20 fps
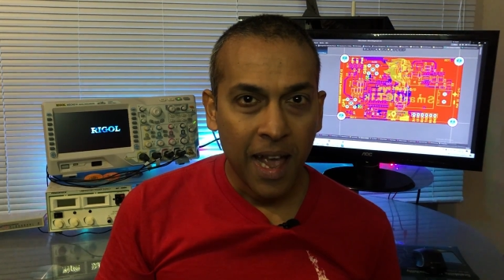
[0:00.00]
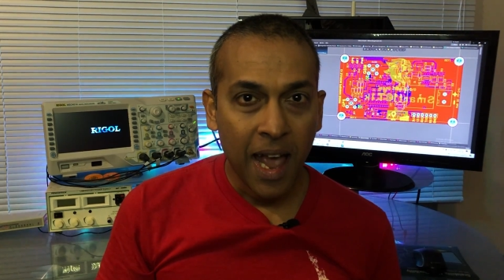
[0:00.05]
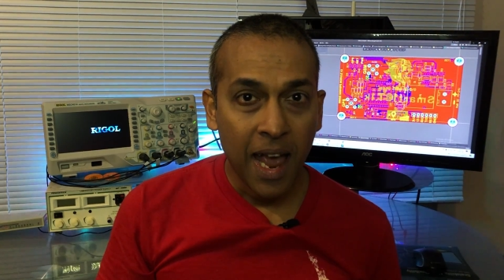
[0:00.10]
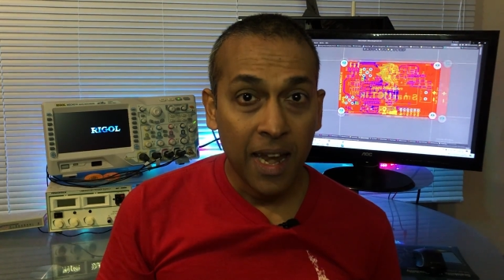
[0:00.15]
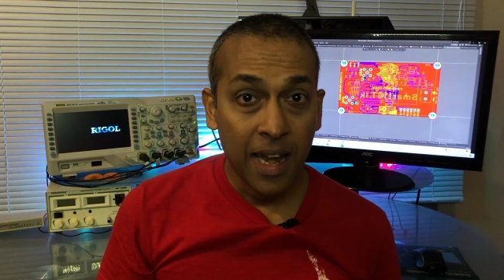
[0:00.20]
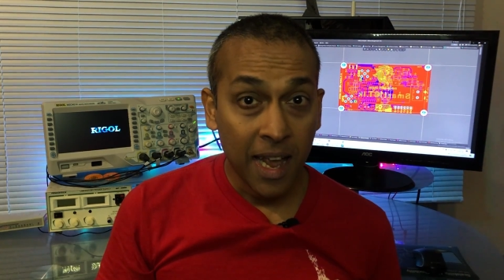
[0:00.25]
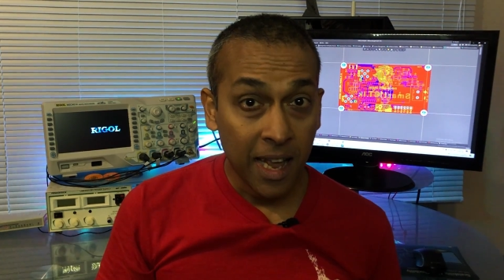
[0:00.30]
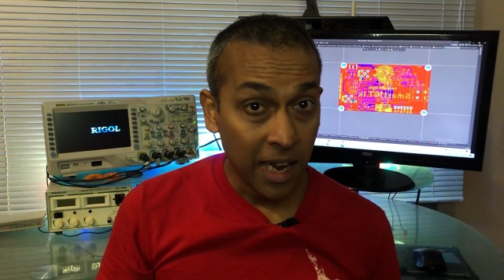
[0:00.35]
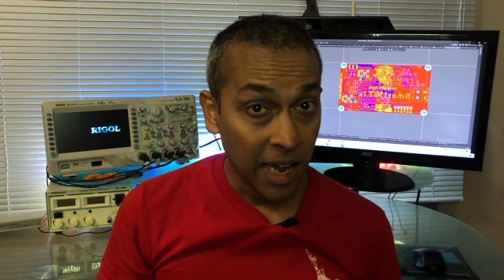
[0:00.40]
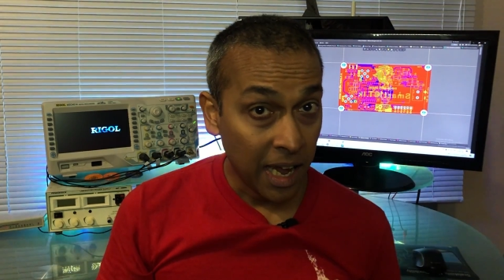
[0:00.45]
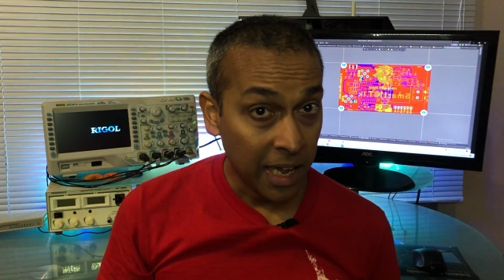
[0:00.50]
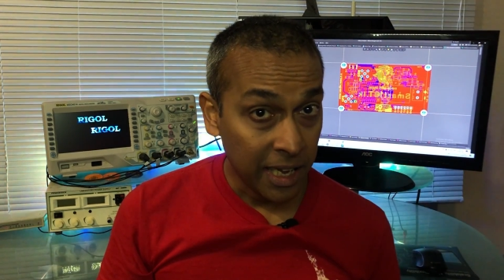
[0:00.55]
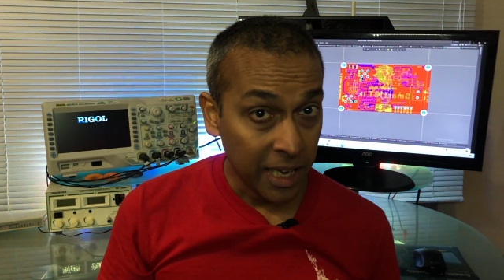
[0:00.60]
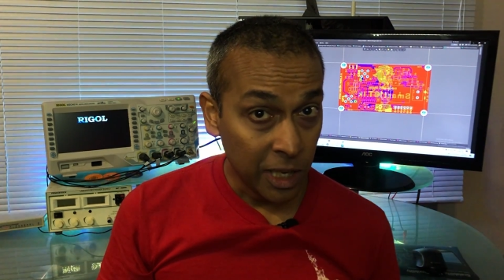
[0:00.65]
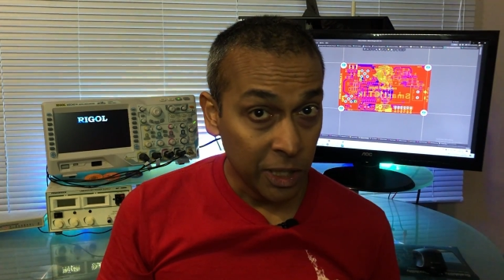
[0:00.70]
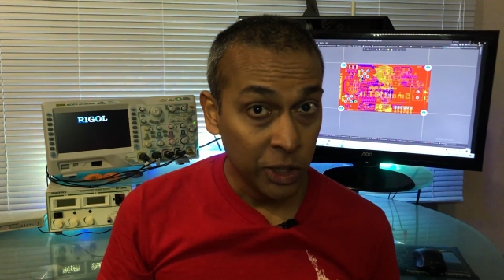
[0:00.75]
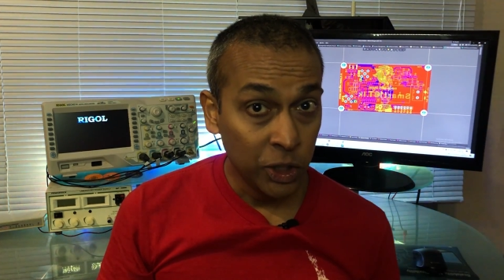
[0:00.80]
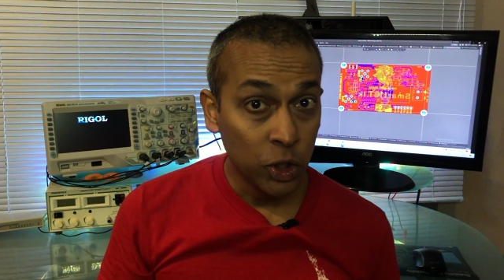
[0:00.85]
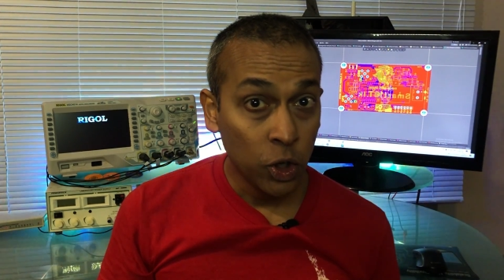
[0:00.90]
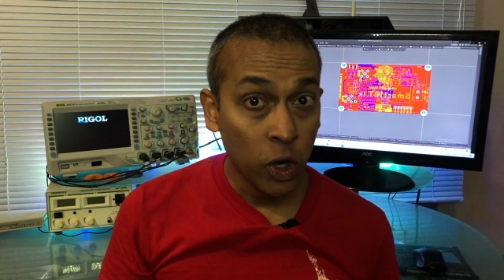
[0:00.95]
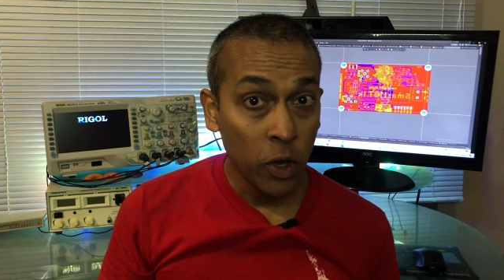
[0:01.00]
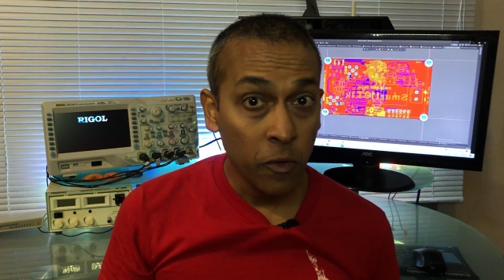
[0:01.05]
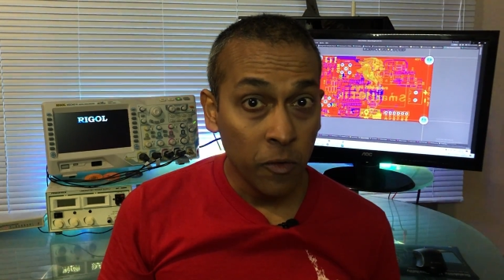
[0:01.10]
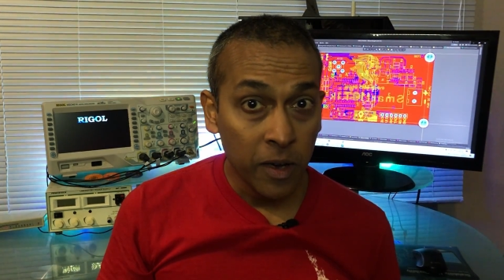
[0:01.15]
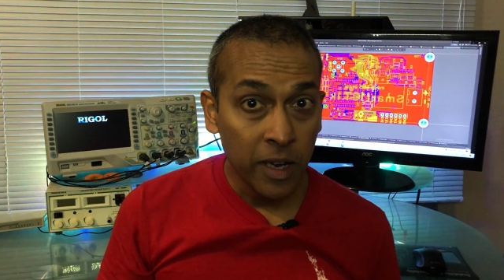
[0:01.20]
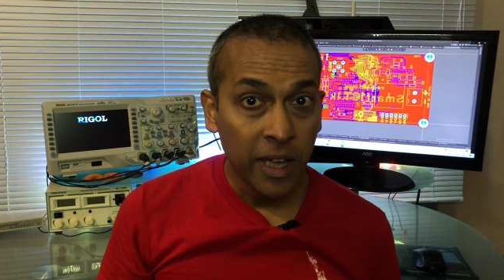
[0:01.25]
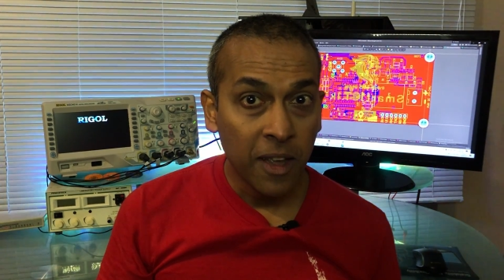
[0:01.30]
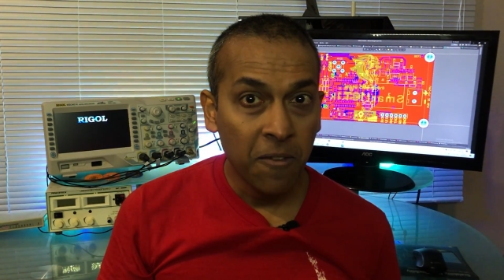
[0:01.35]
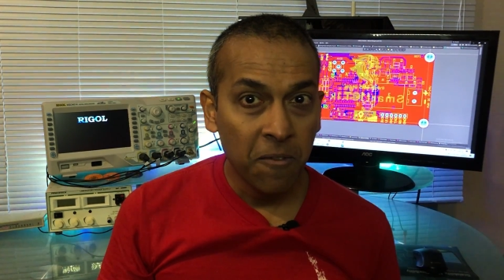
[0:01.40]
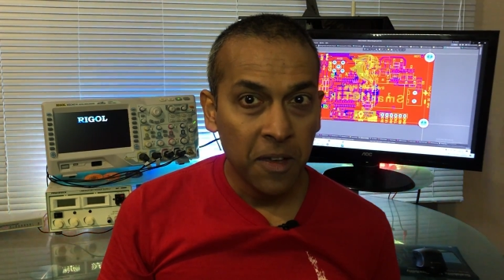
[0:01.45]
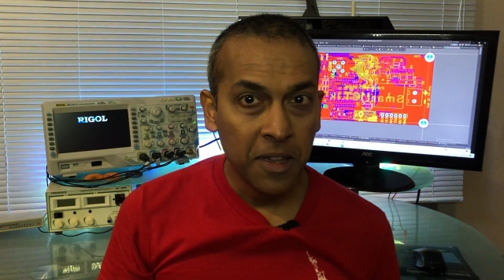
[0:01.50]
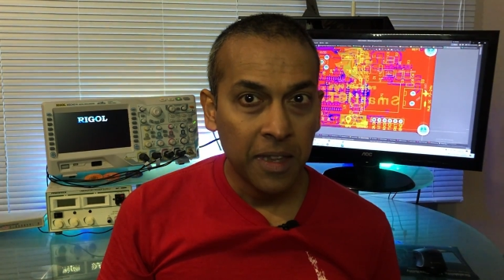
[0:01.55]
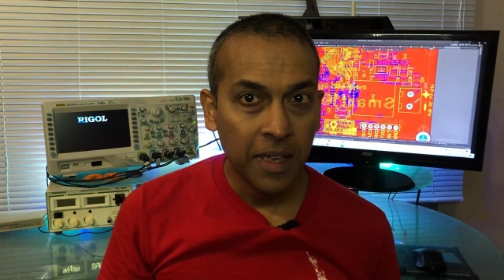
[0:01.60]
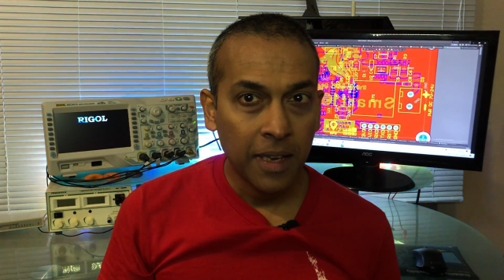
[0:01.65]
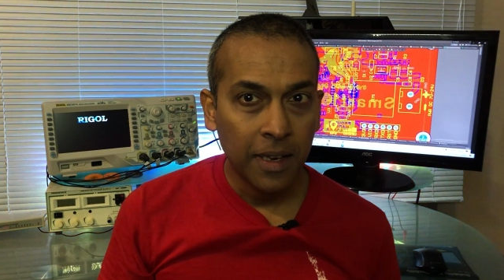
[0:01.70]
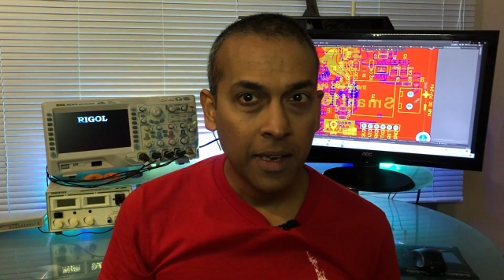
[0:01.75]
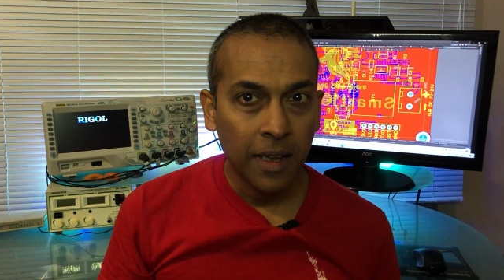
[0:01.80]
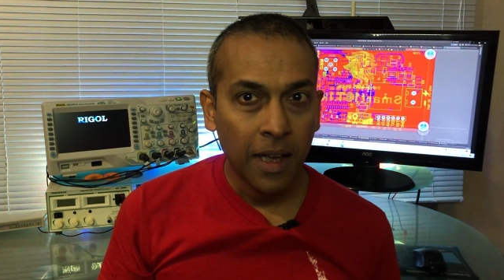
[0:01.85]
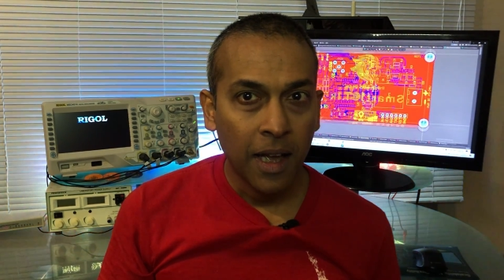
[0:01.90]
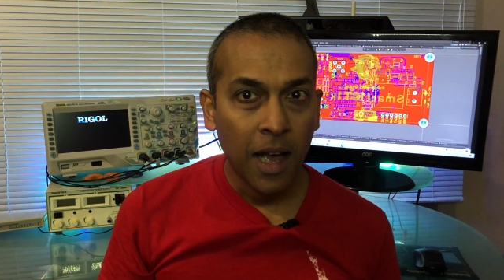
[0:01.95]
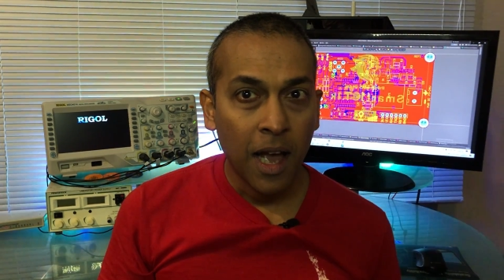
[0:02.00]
and I enjoy working with it.